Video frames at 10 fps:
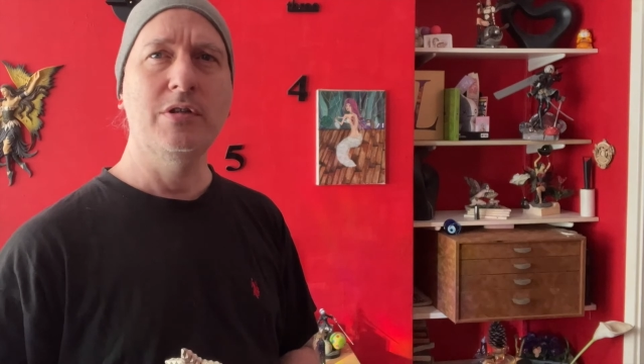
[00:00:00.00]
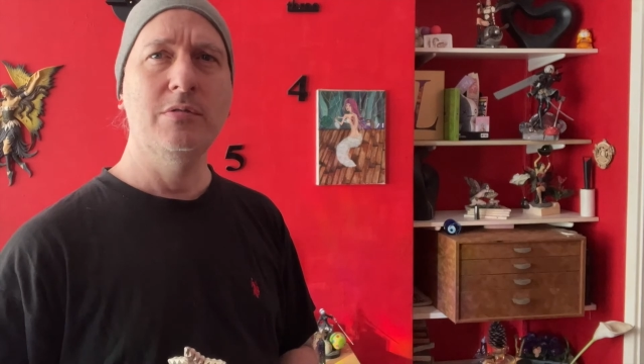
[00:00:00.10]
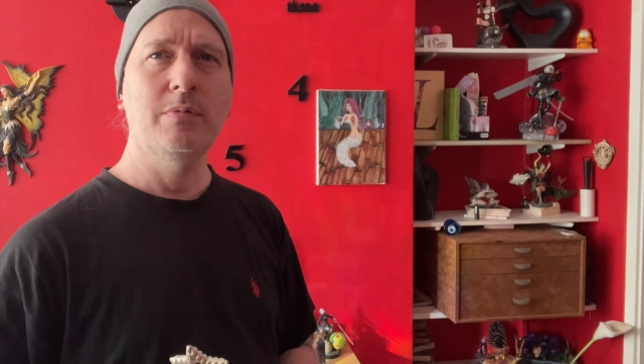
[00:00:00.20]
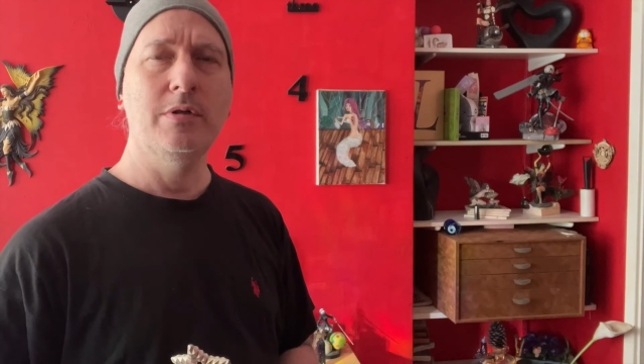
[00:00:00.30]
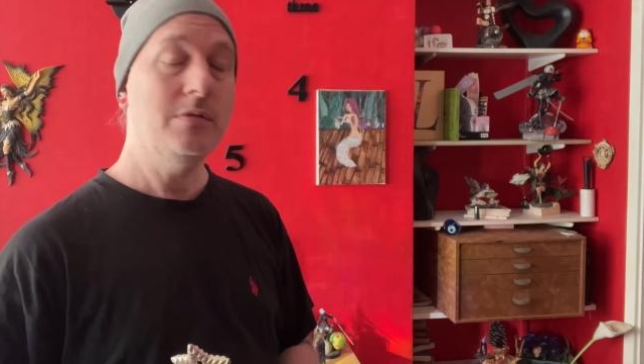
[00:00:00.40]

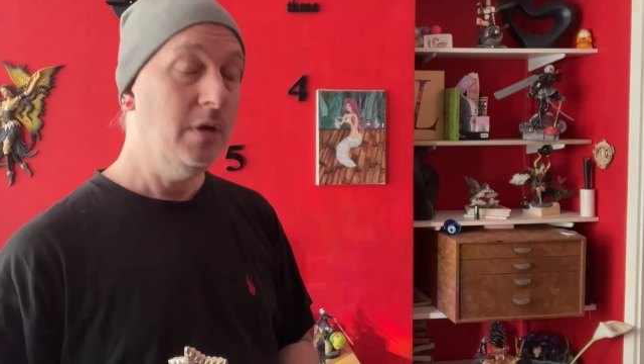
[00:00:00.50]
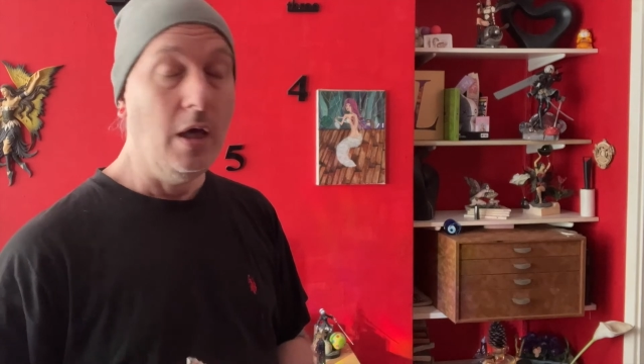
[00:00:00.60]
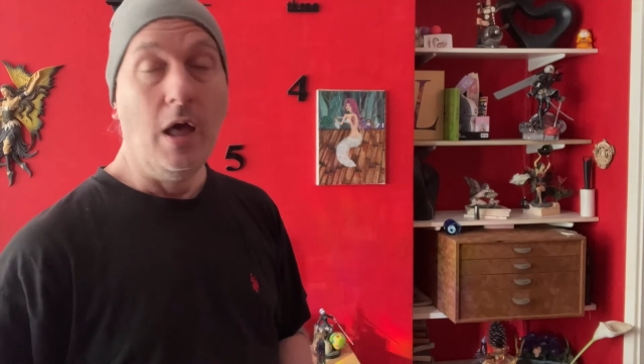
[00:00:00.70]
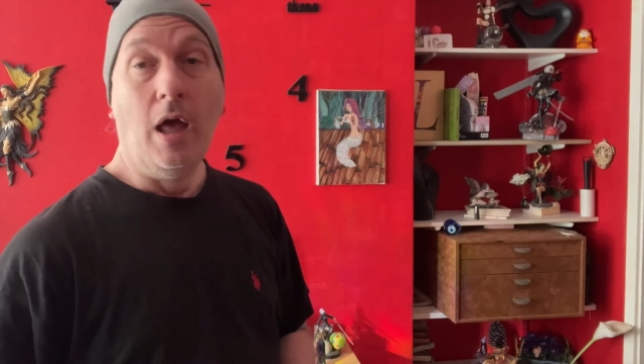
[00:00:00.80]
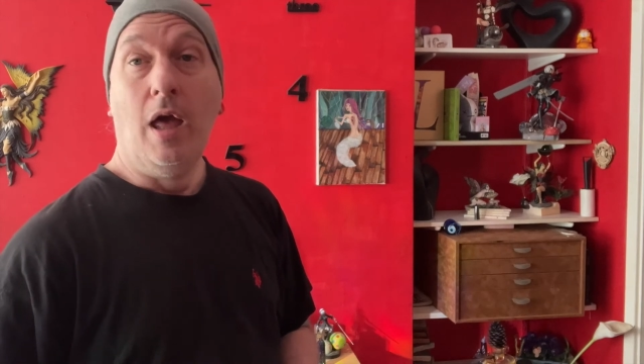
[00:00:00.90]
expression,
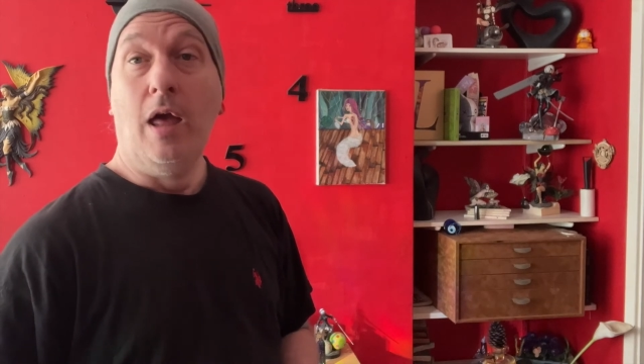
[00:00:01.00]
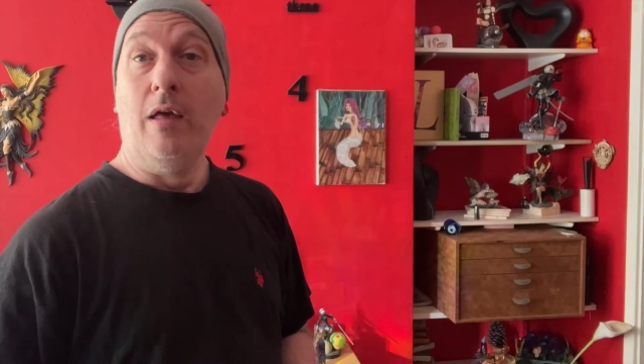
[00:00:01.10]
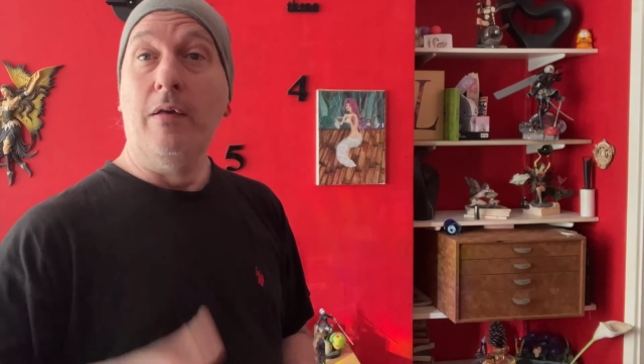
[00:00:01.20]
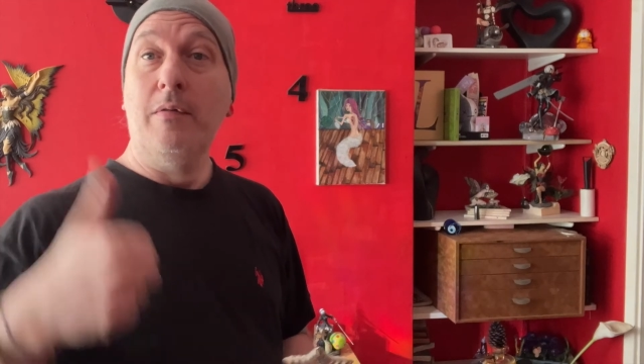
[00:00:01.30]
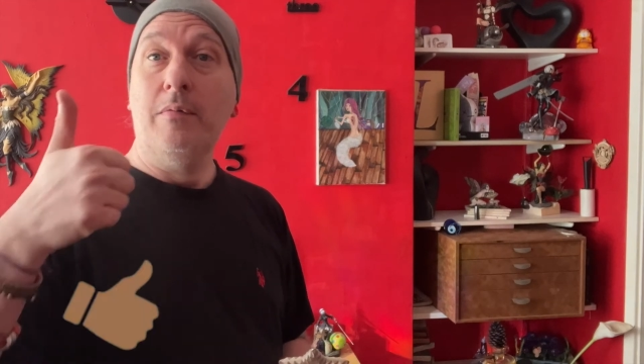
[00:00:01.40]

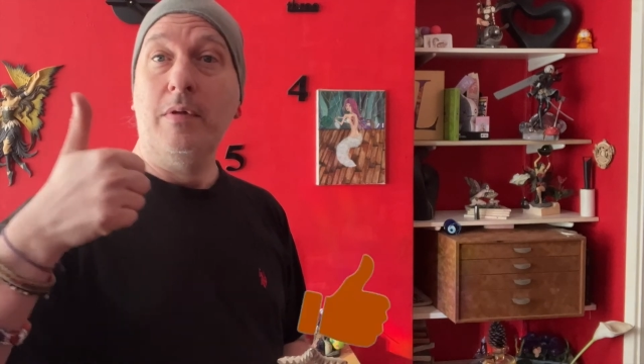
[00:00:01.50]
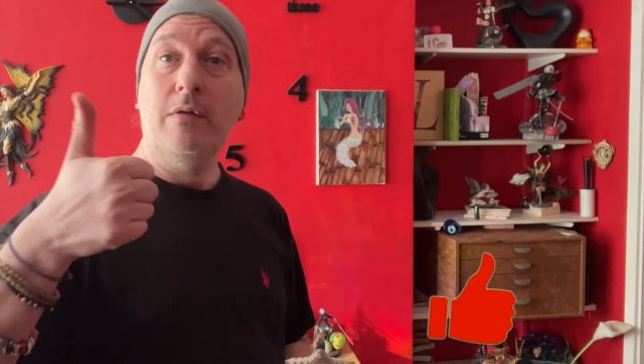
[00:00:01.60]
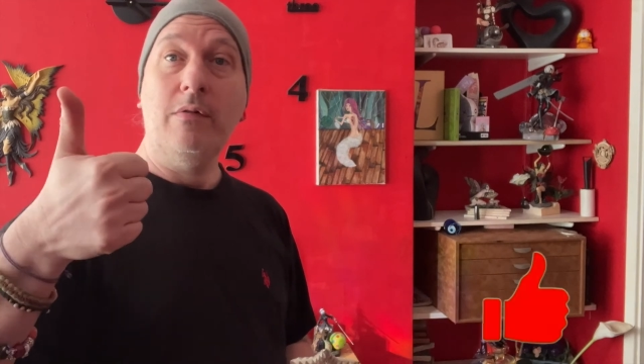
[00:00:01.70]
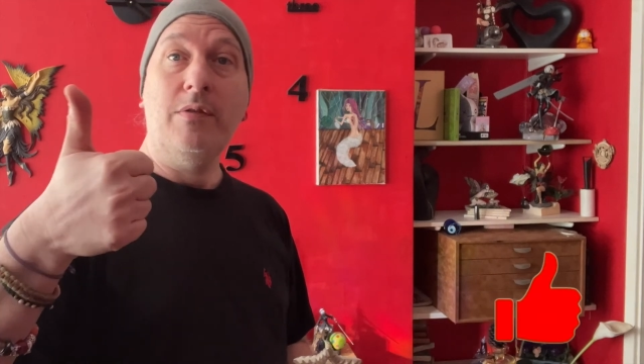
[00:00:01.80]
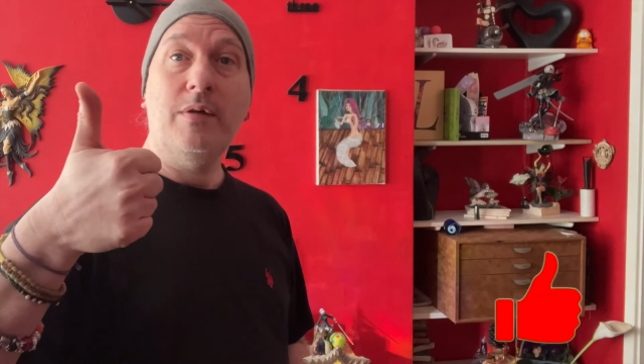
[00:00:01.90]
give
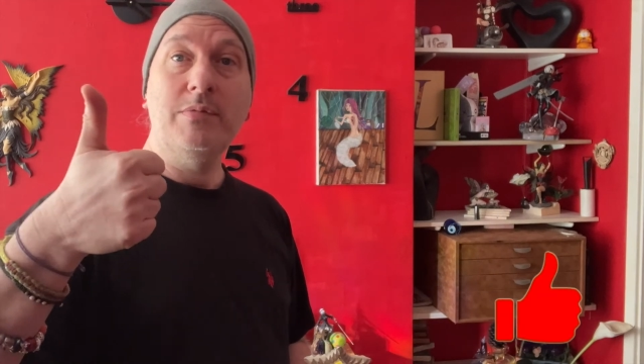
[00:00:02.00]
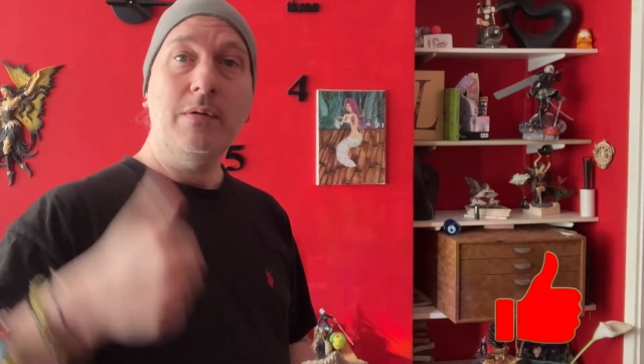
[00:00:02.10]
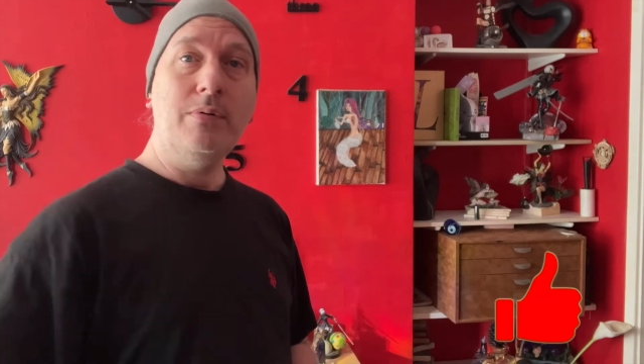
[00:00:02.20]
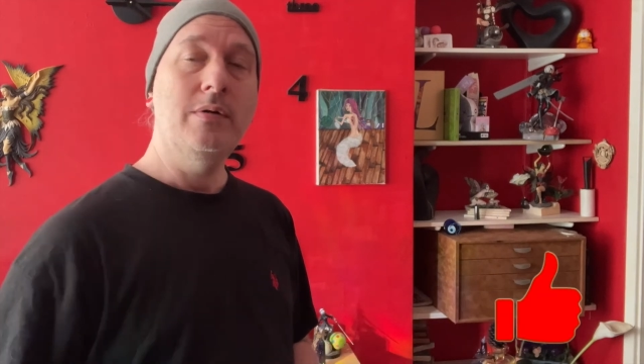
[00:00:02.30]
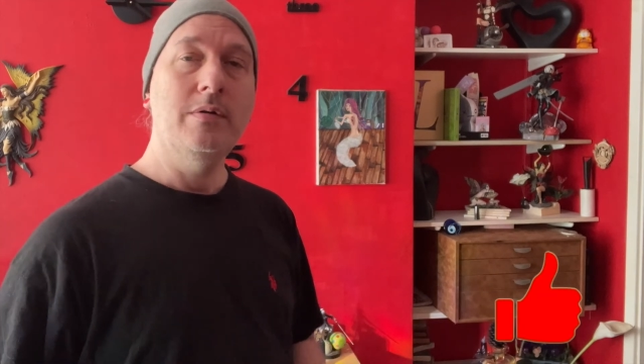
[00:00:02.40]
it a thumbs up.
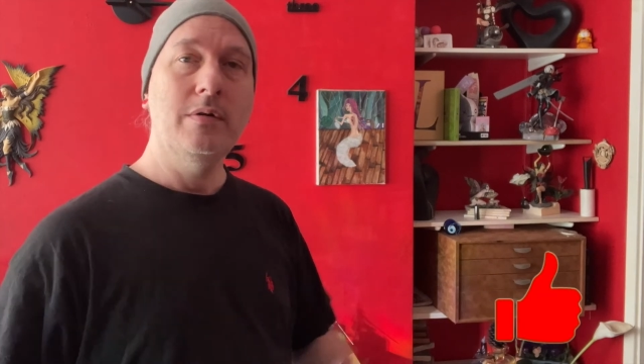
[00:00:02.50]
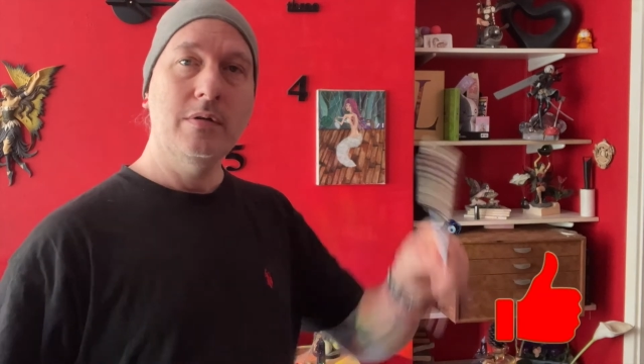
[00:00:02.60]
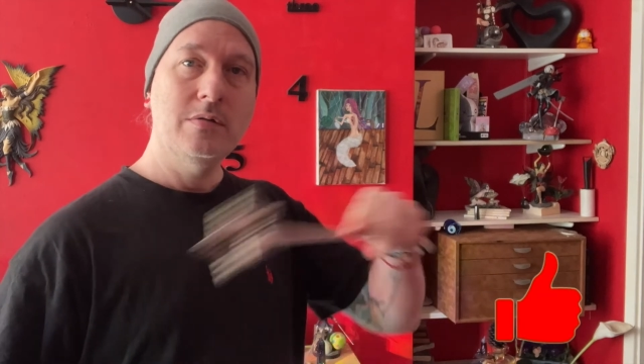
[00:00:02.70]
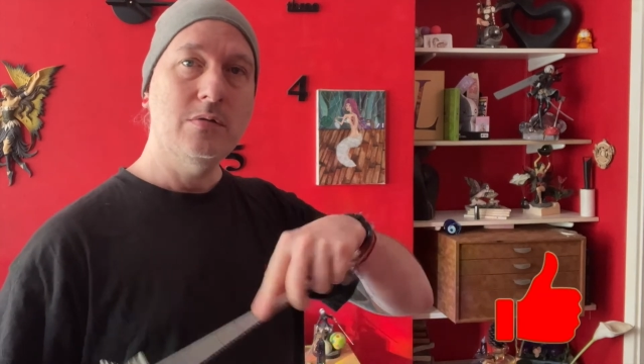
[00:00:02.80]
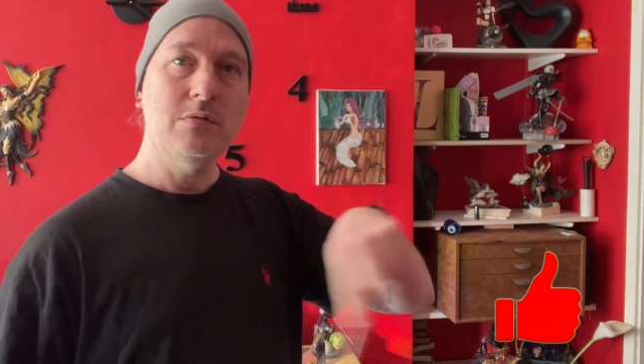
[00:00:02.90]

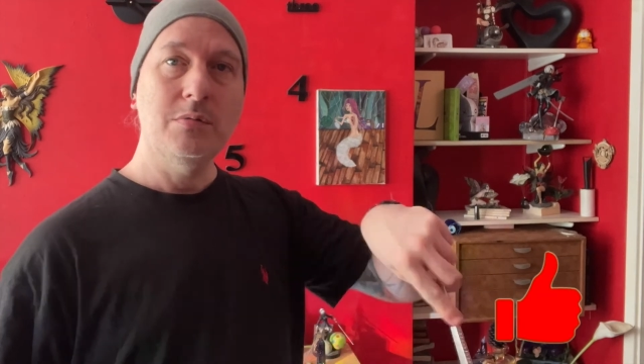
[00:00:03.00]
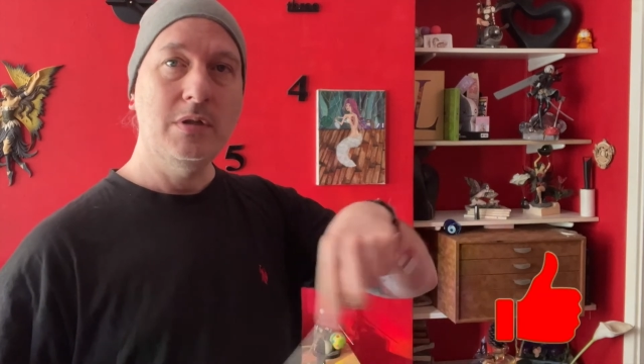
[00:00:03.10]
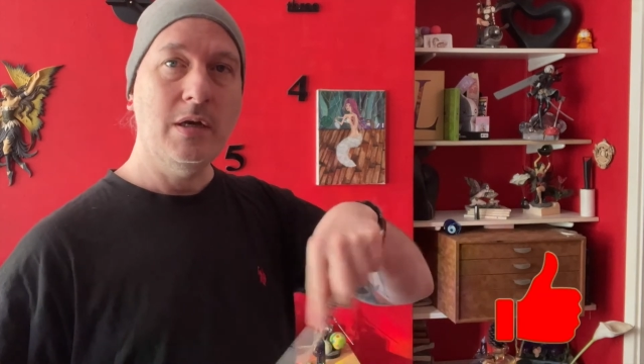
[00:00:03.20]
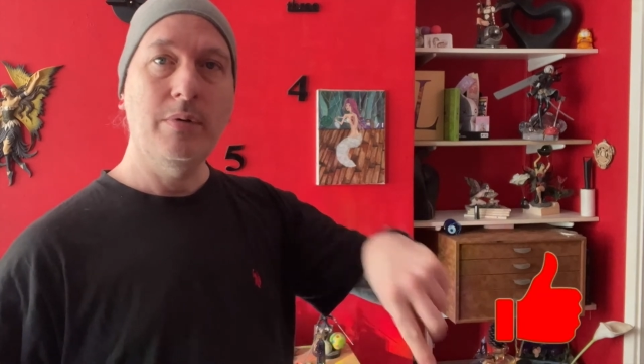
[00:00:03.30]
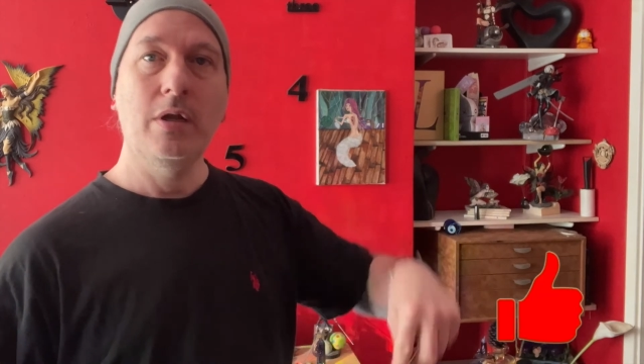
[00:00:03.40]
Talk to me
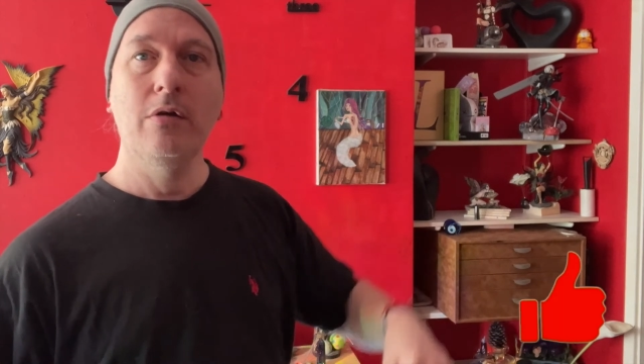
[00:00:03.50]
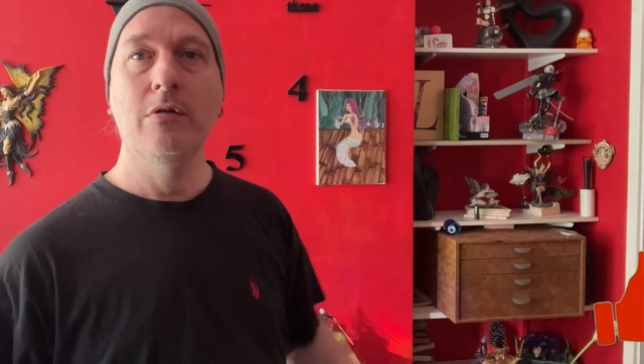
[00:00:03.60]
down below.